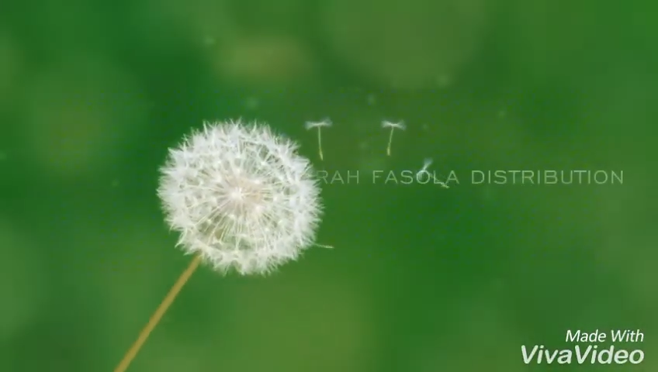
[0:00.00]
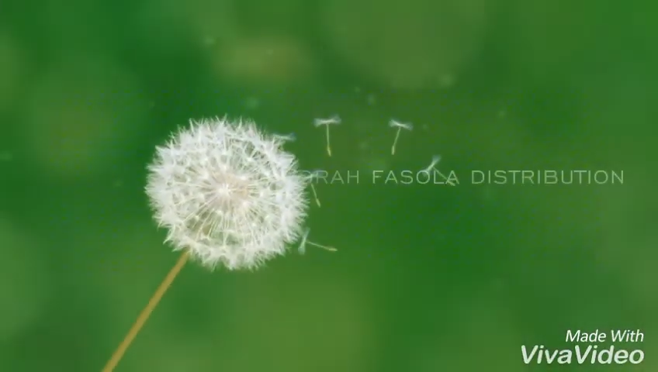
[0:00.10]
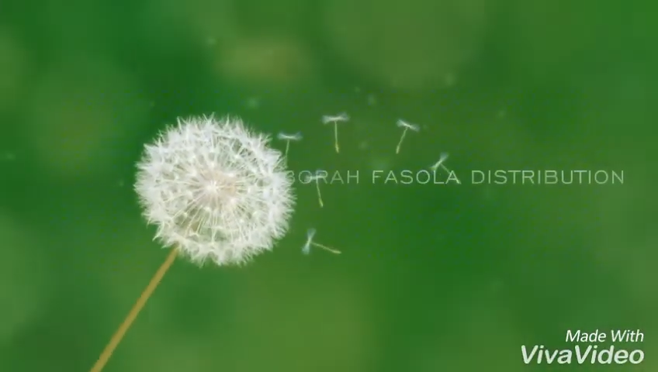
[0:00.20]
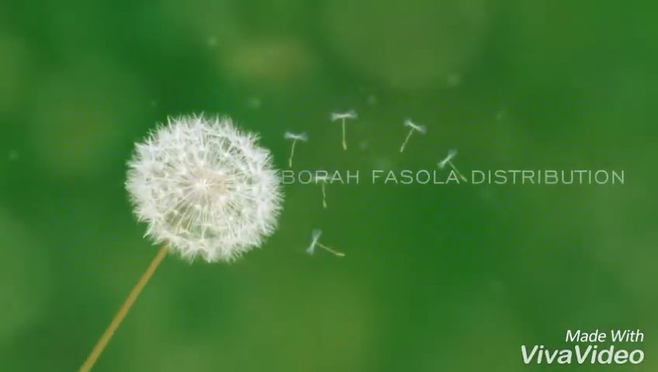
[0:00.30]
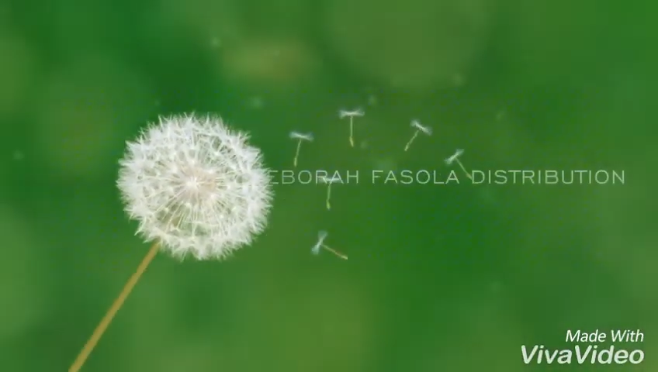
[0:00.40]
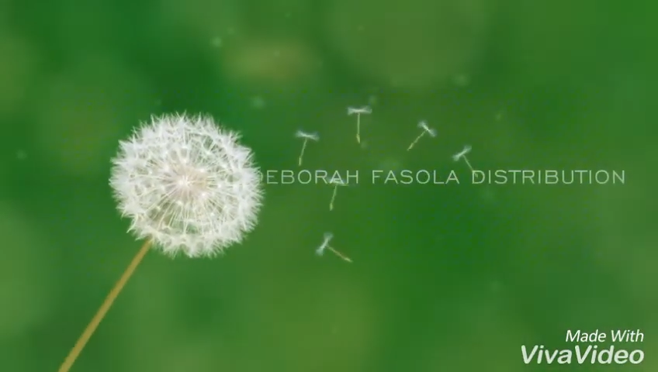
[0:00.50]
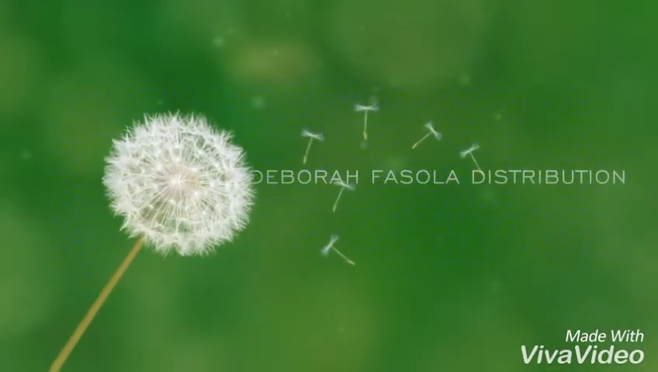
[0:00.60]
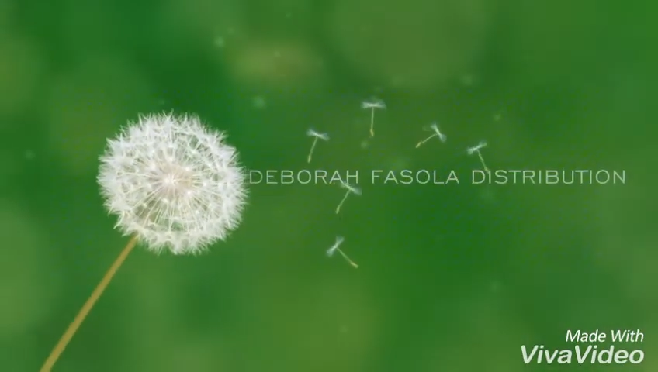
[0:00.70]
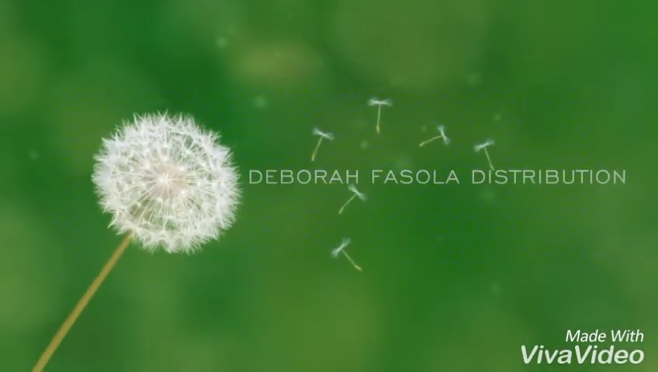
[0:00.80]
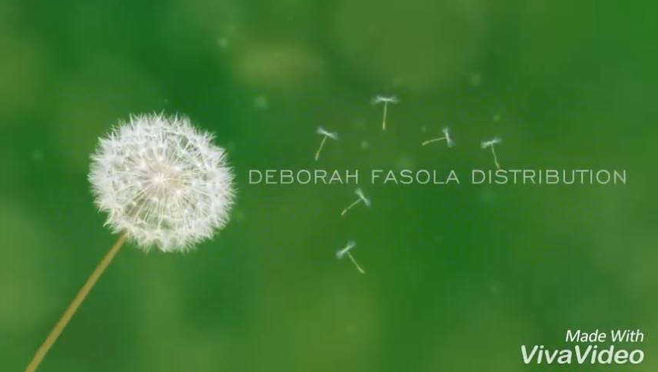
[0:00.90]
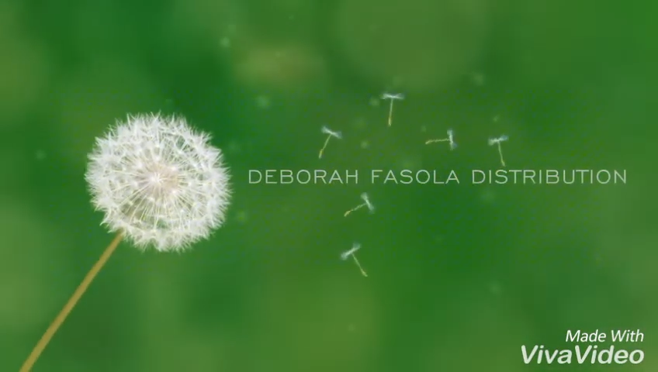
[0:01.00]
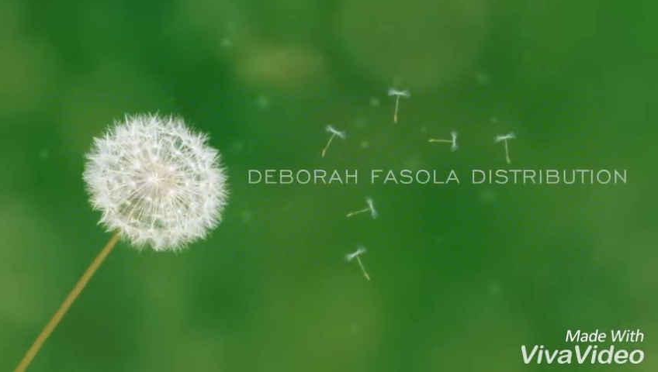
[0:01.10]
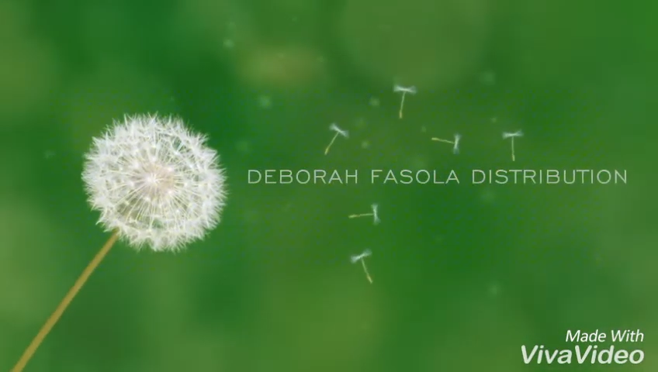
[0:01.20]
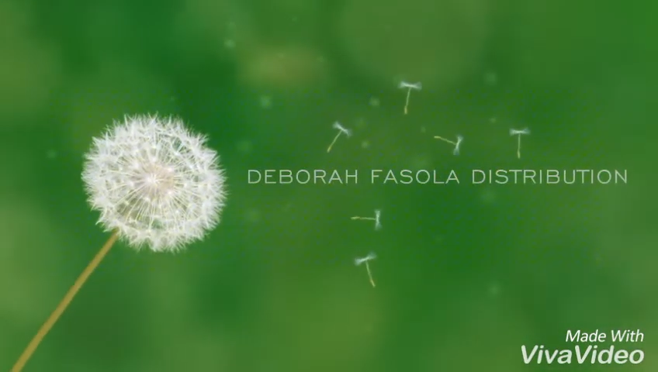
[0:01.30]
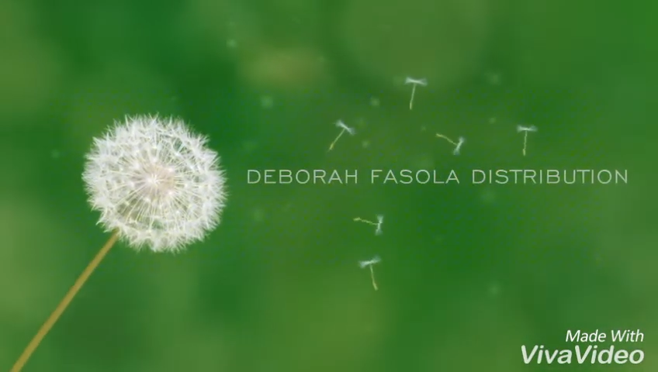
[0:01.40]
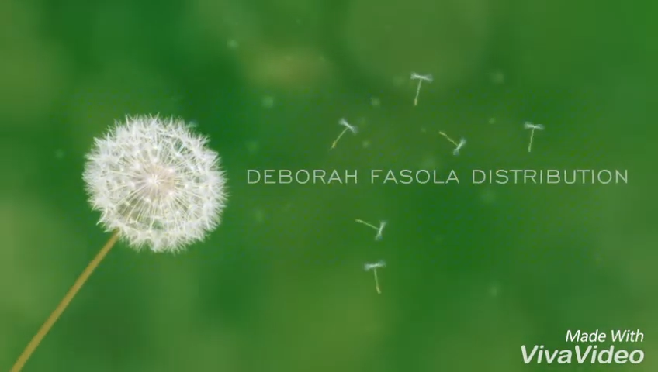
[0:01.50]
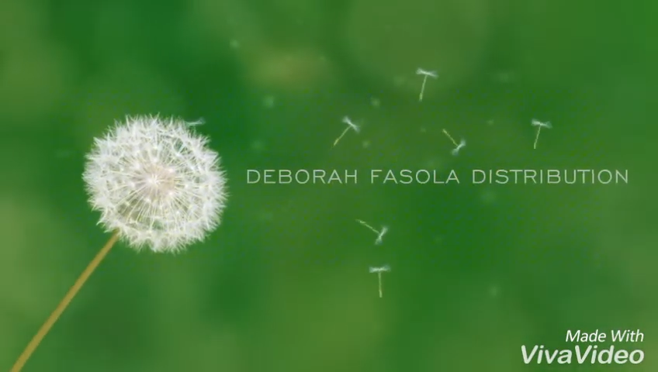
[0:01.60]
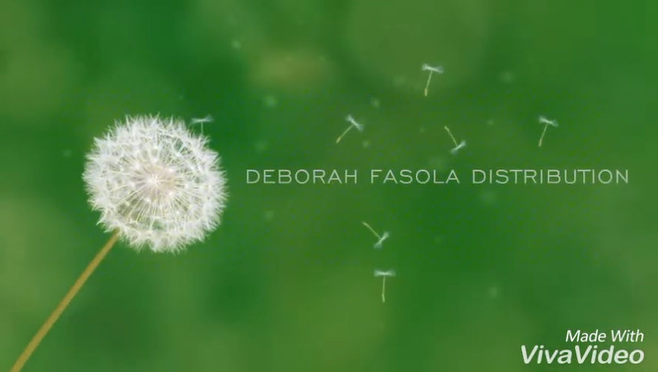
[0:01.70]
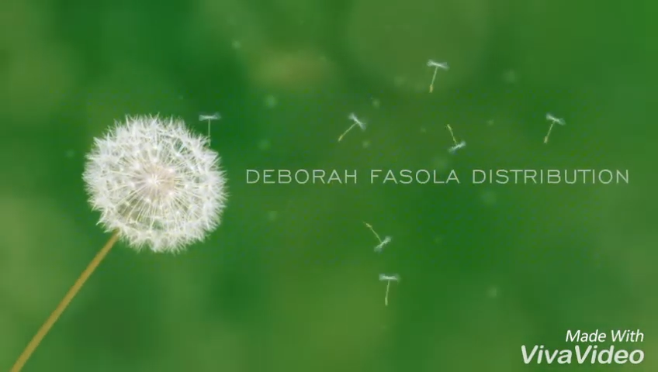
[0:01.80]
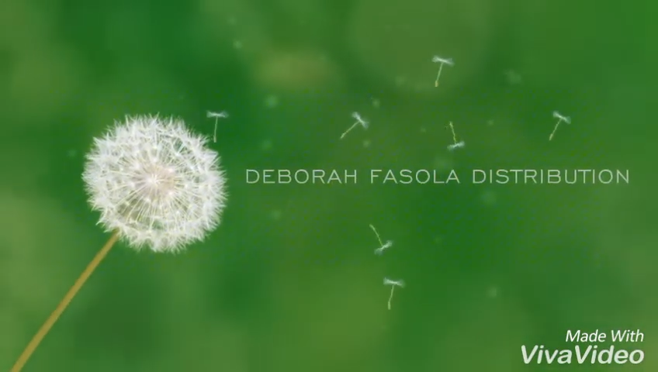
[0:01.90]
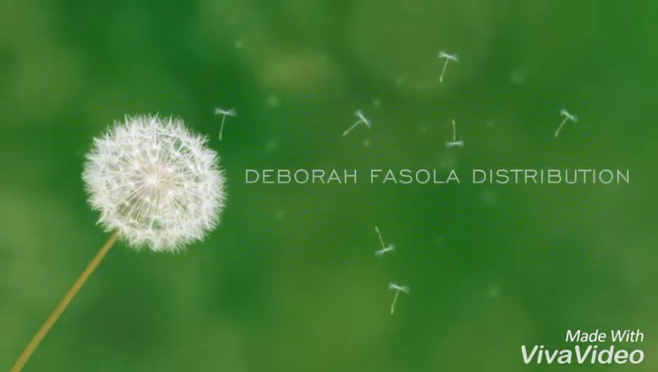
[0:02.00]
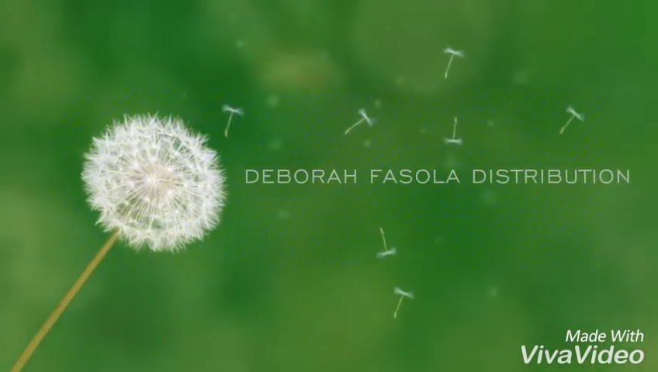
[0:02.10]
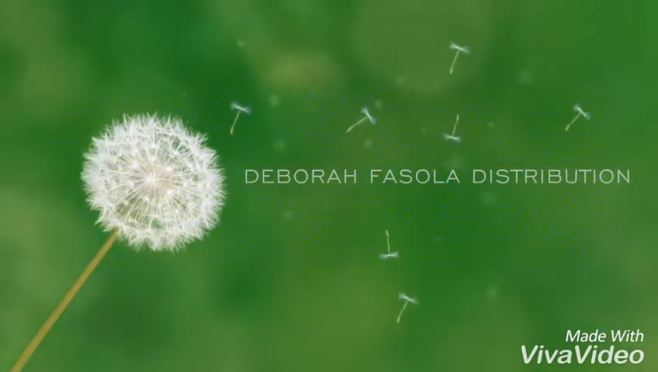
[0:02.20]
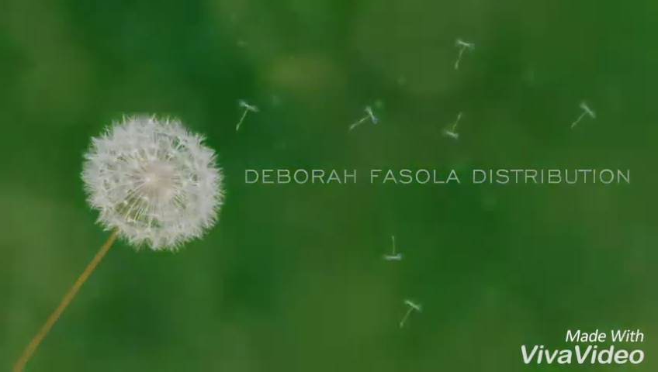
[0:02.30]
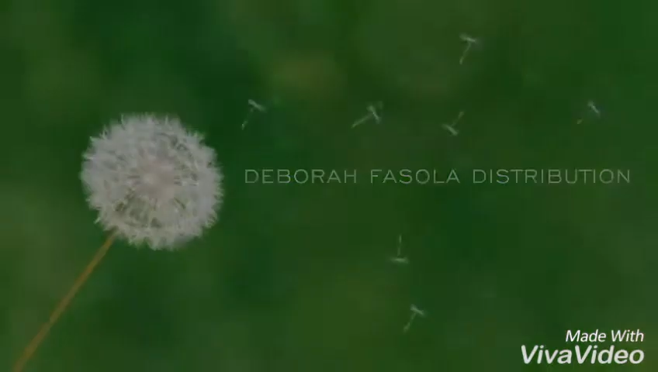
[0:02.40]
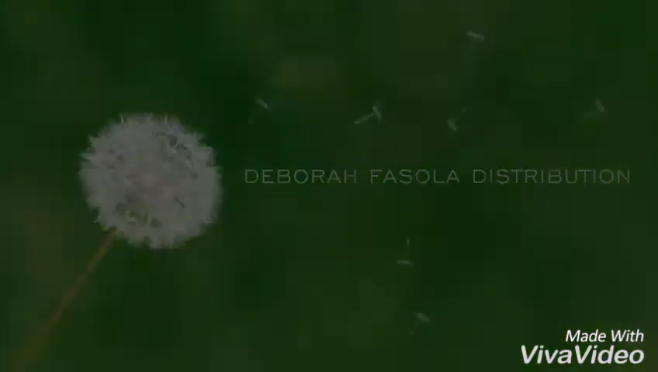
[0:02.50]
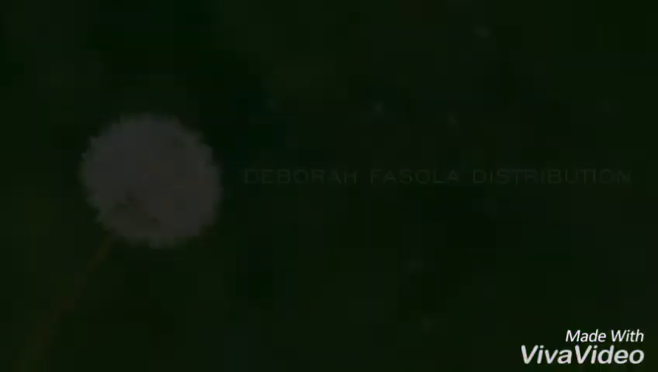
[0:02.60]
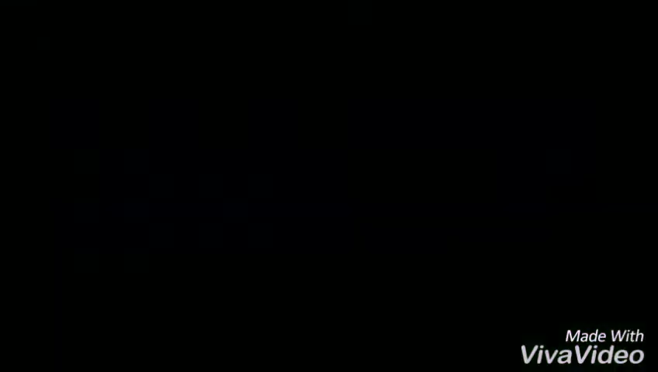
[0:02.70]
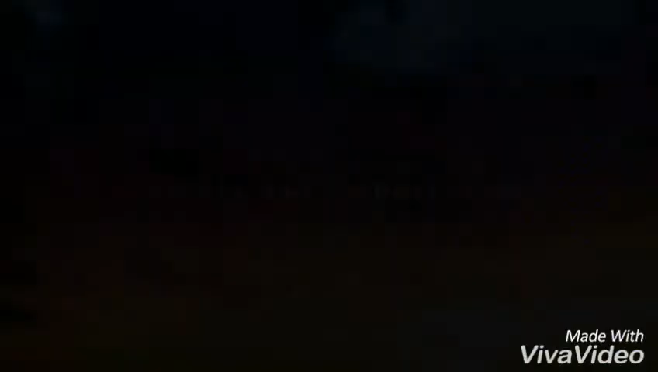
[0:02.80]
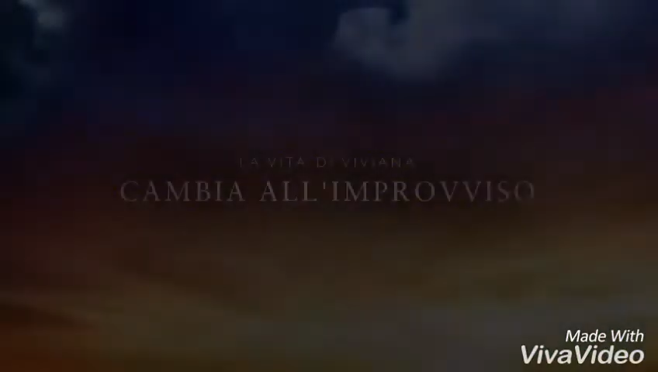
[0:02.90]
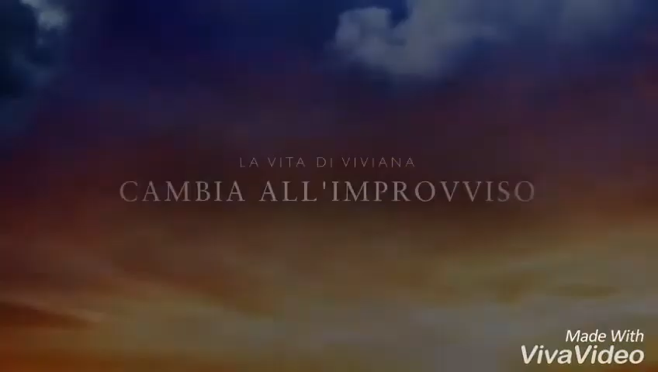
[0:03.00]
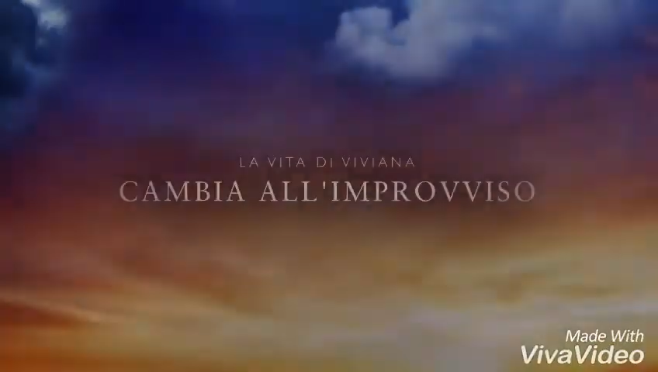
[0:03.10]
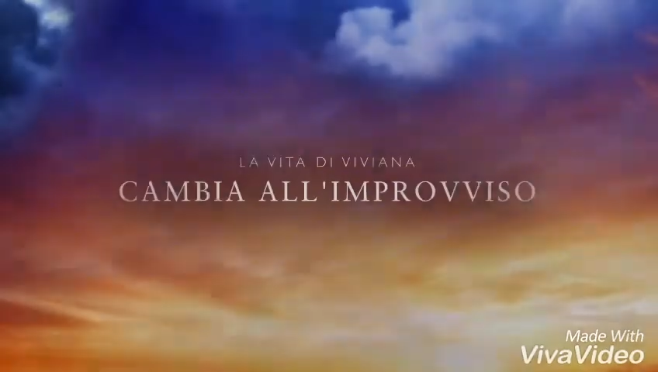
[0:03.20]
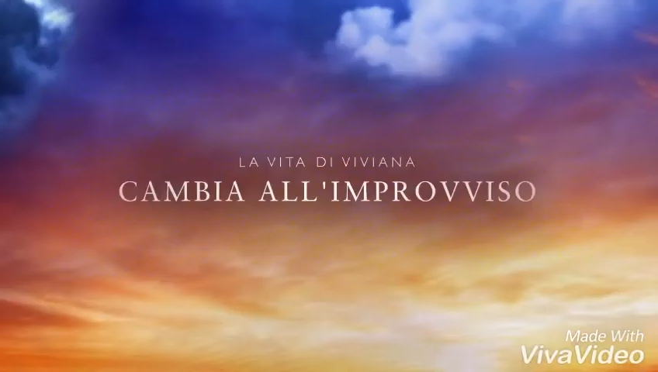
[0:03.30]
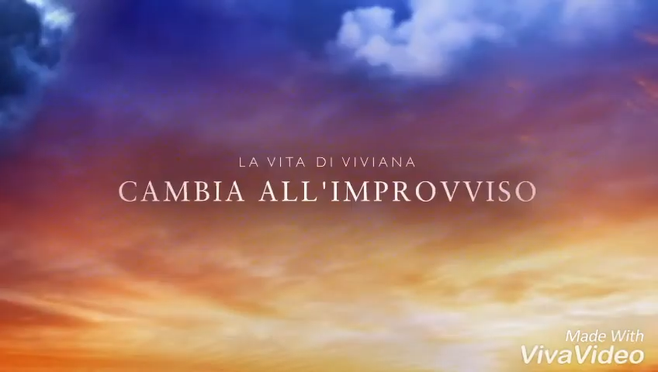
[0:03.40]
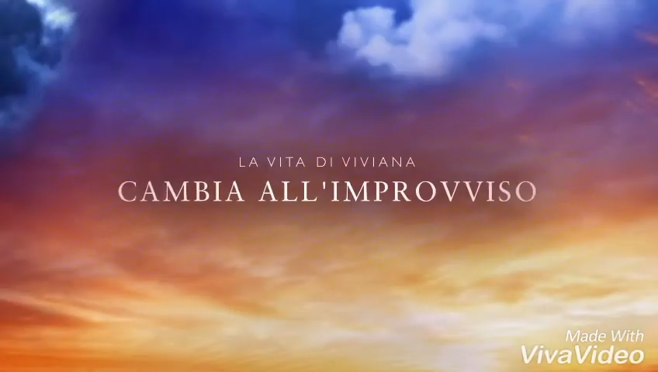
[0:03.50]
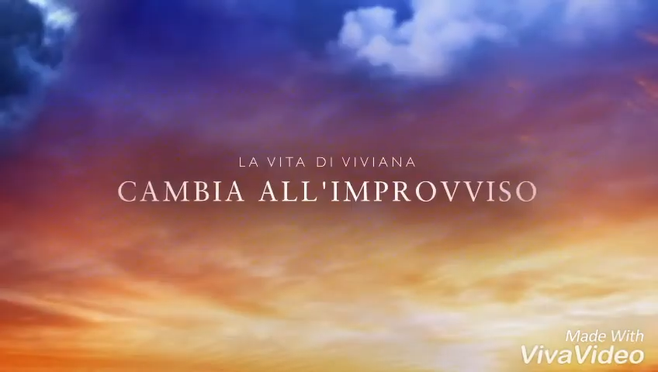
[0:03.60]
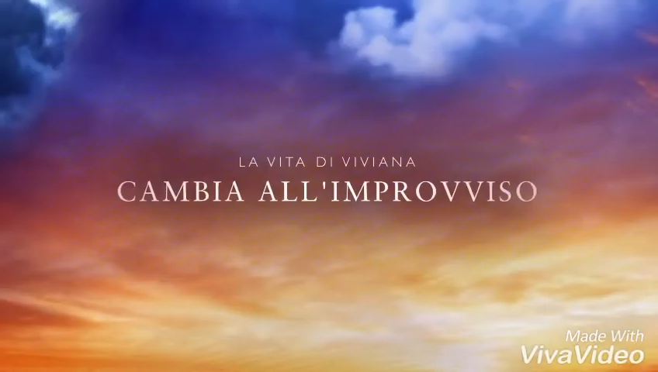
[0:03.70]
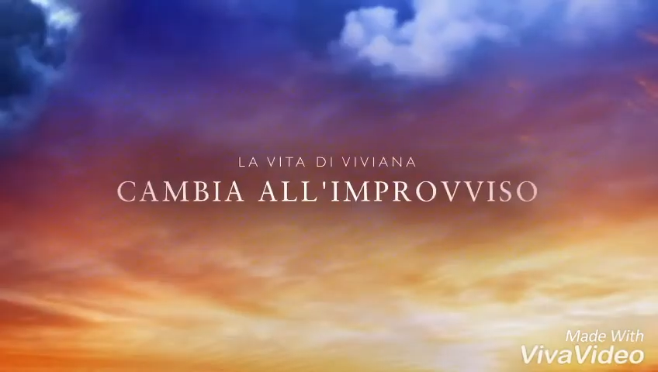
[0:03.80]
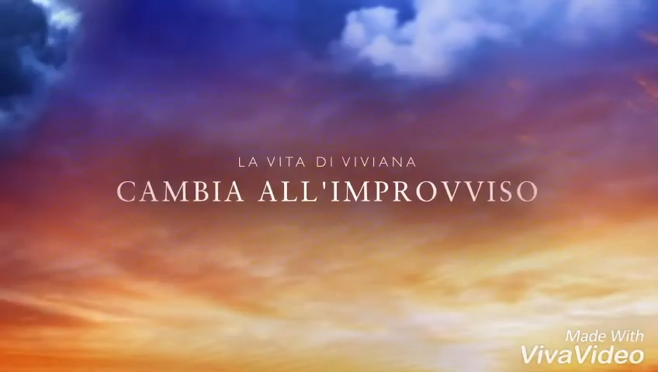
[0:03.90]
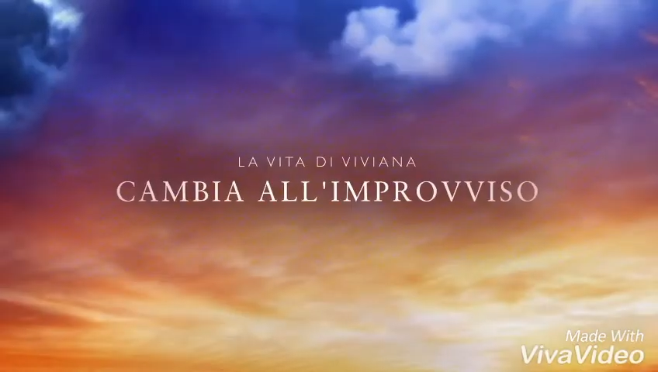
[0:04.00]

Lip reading: No face is visible, so there are no lips to read.